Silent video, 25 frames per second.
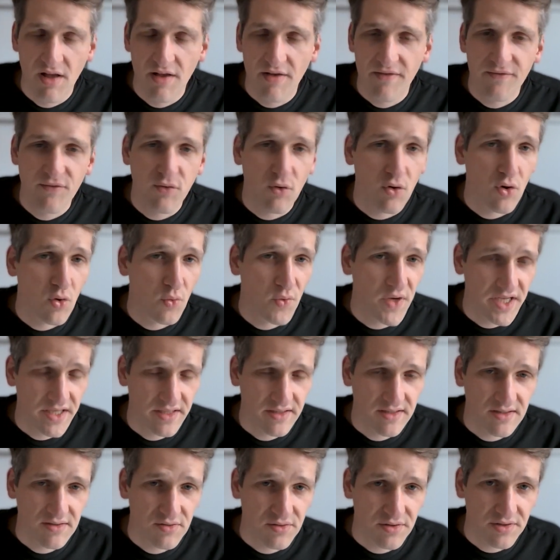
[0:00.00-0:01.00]
4
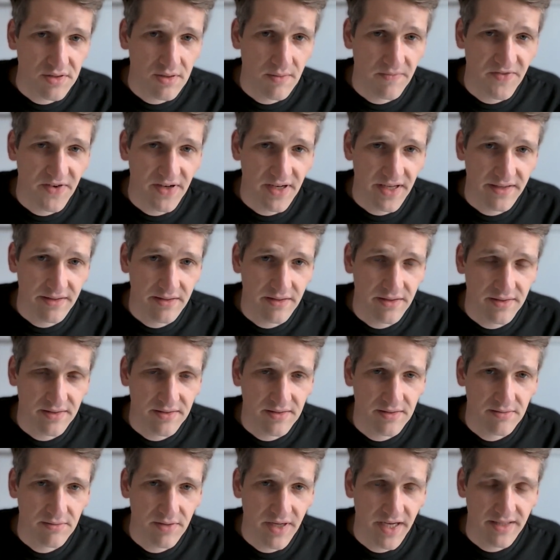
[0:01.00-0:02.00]
weeks or something like
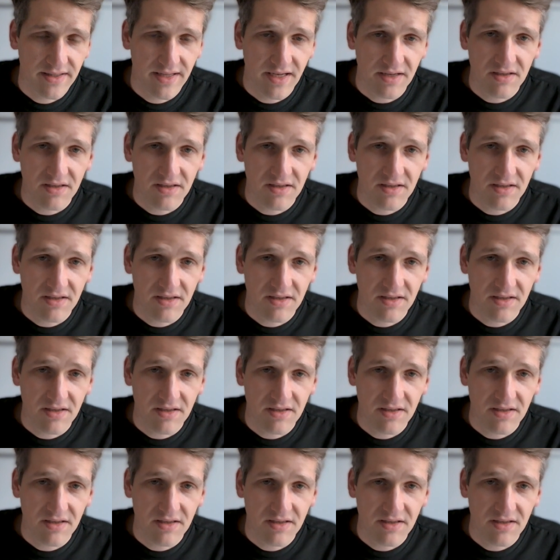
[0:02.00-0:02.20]
this, right?